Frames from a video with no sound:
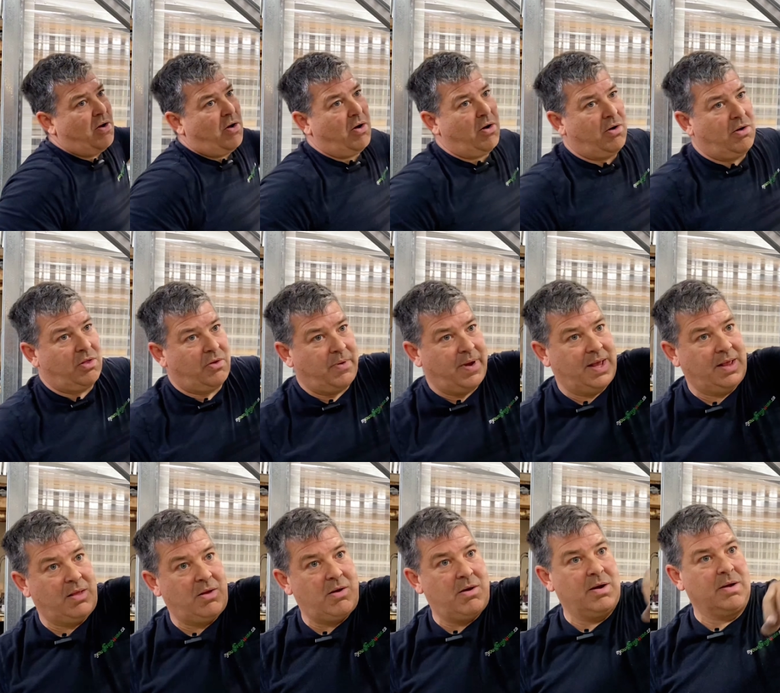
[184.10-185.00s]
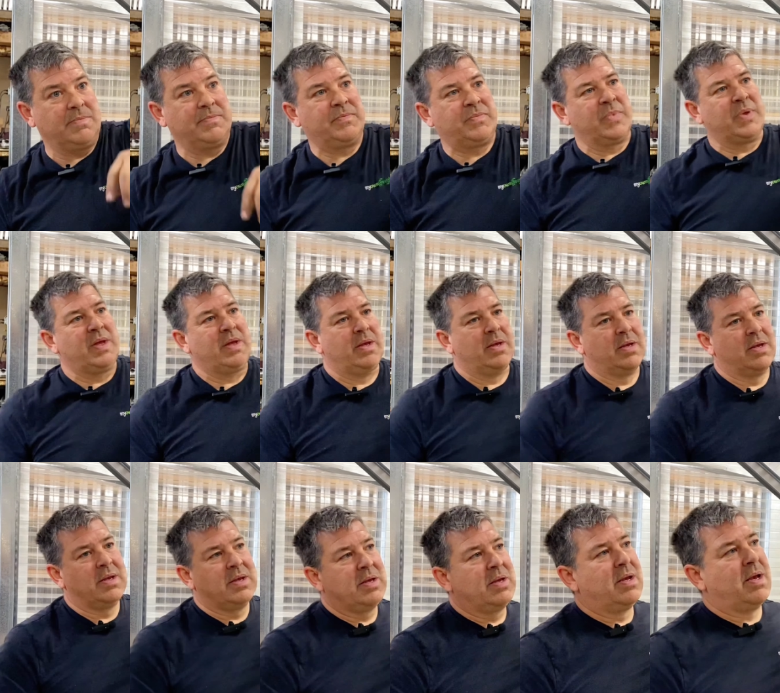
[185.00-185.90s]
all the way along.
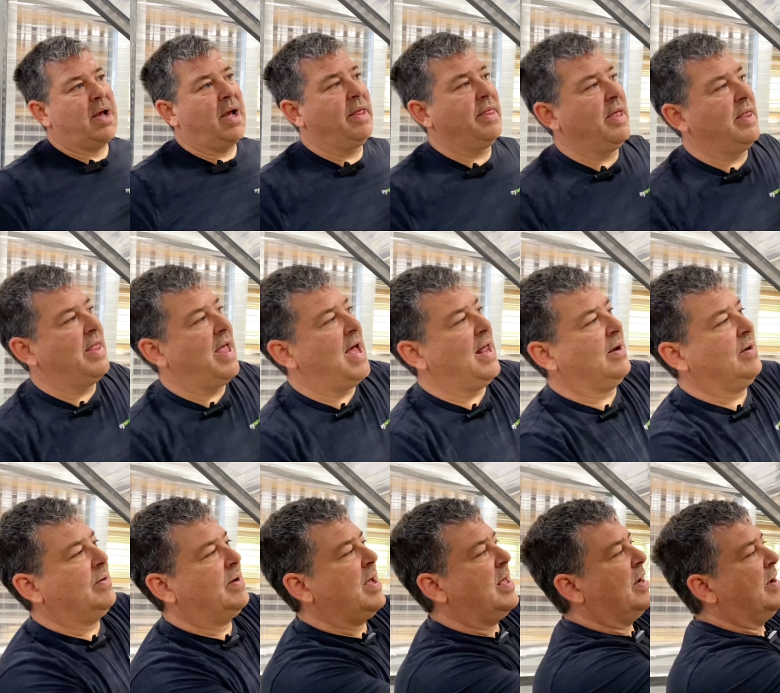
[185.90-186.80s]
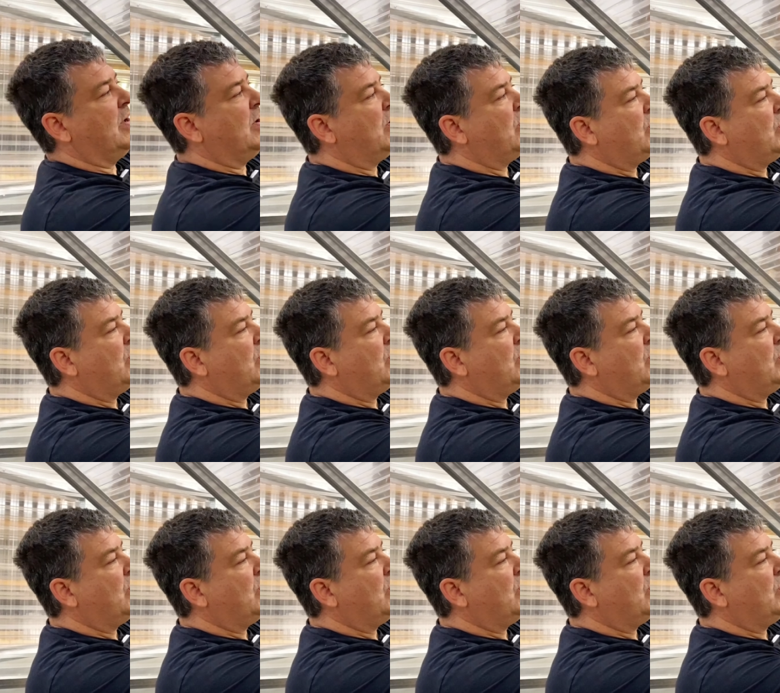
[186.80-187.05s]
And then that kind of